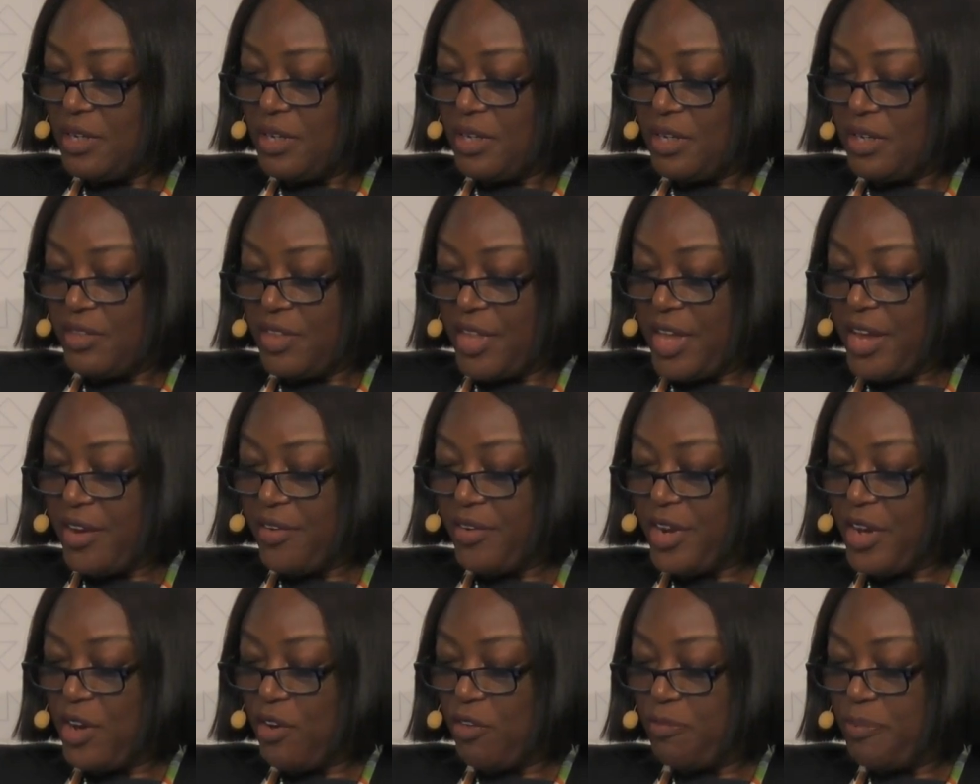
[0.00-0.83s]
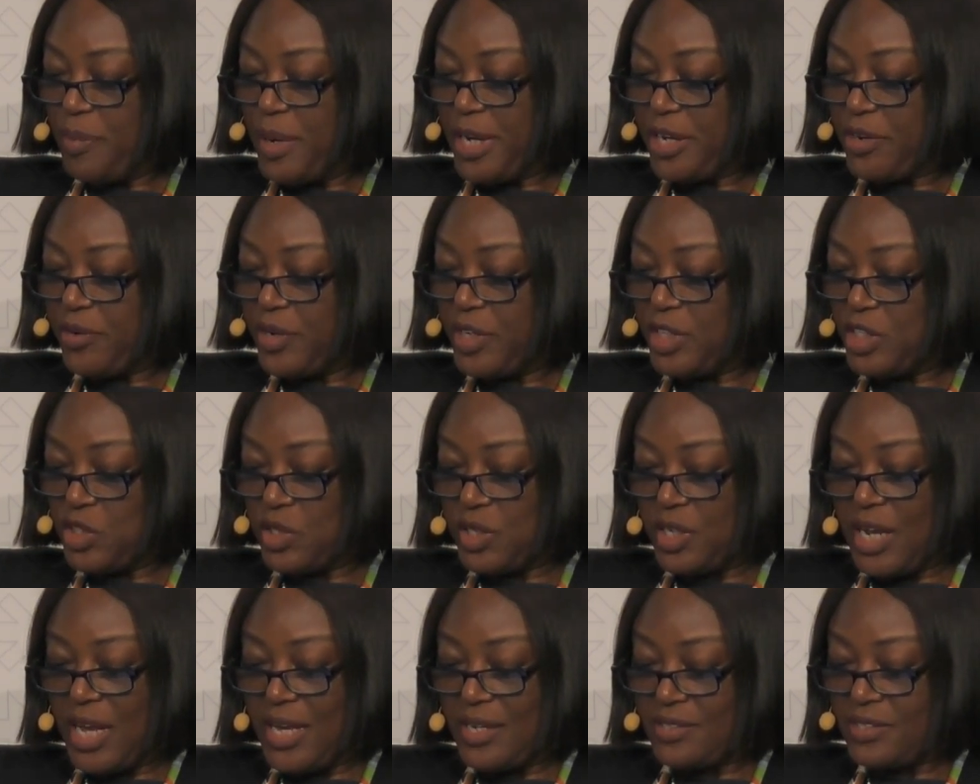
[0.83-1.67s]
in the area of migration
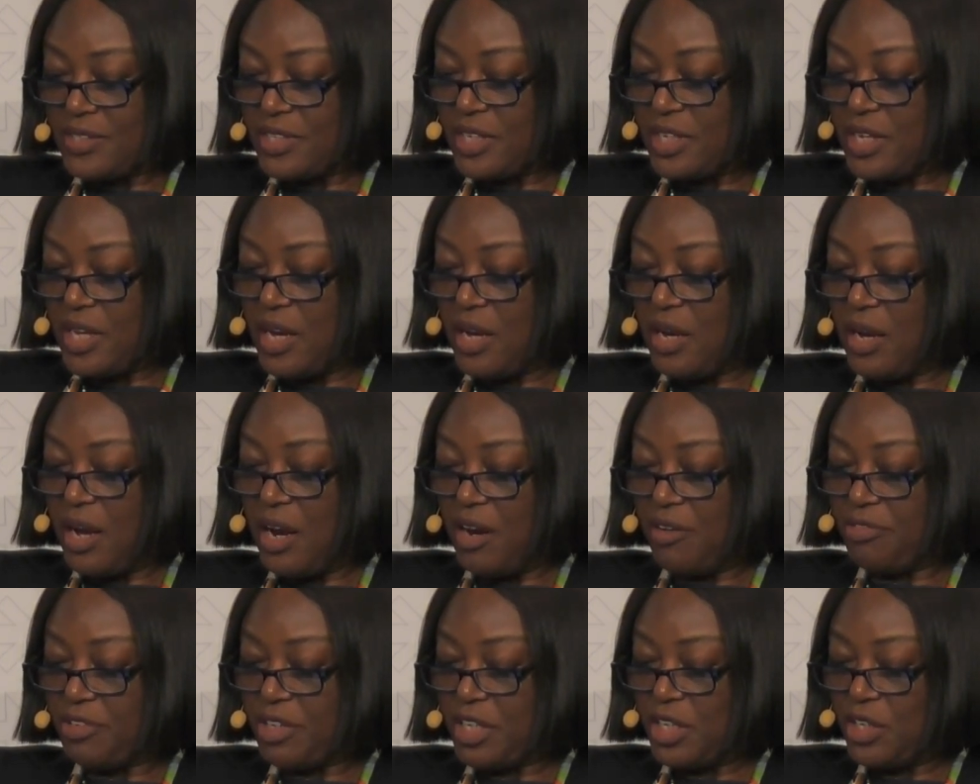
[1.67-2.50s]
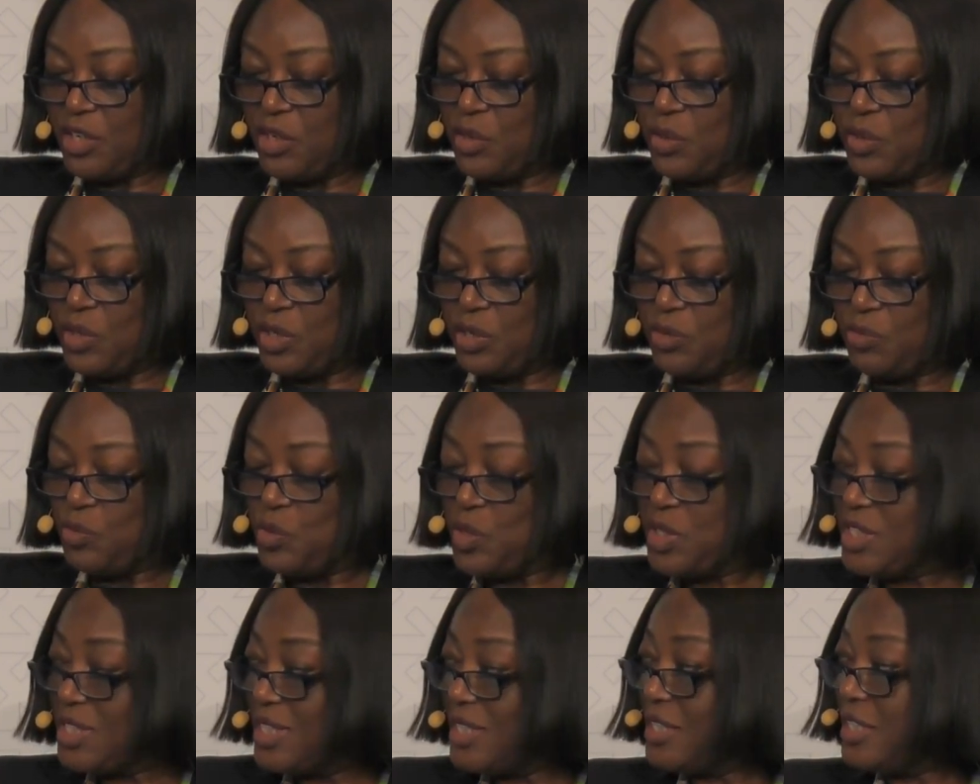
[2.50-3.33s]
has the African Union
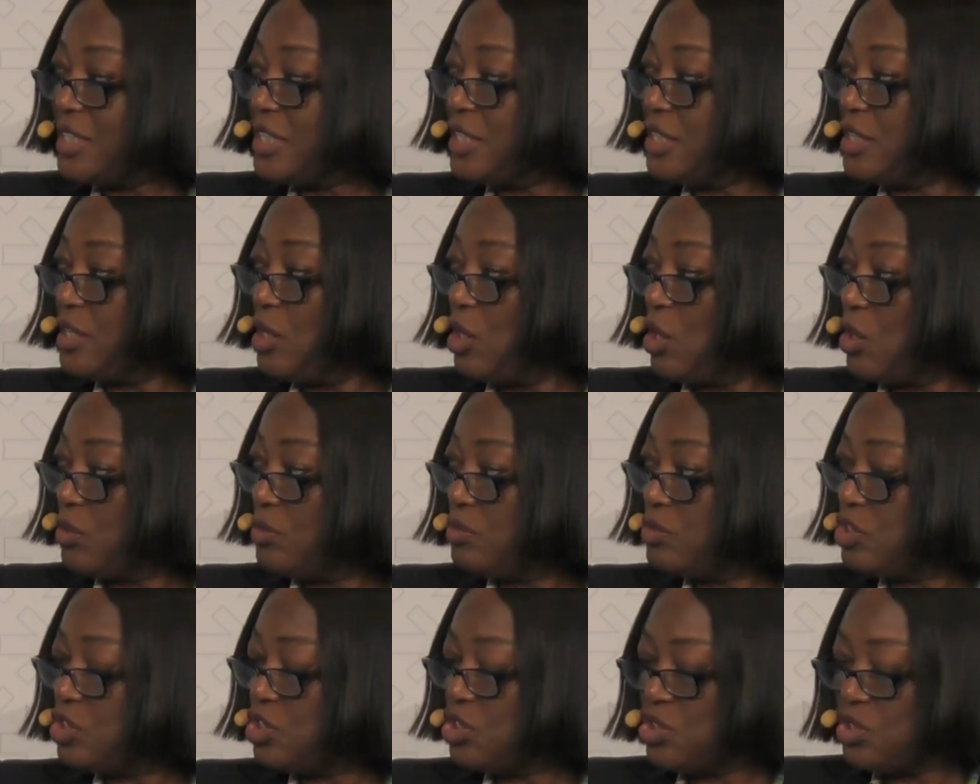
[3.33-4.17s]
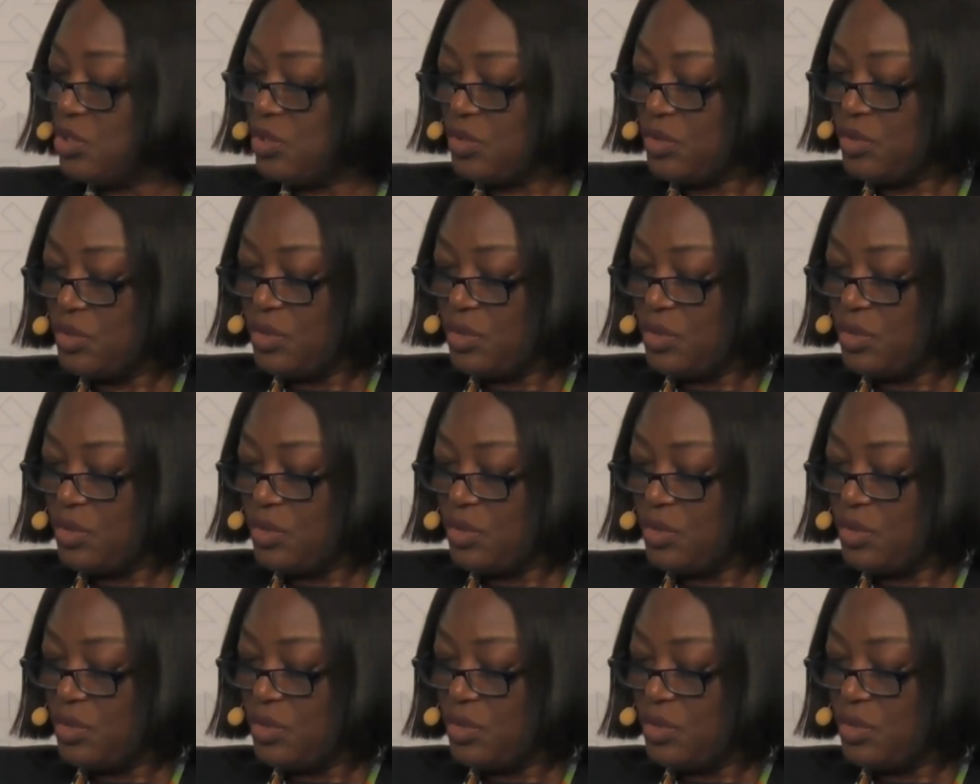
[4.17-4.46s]
recently launched?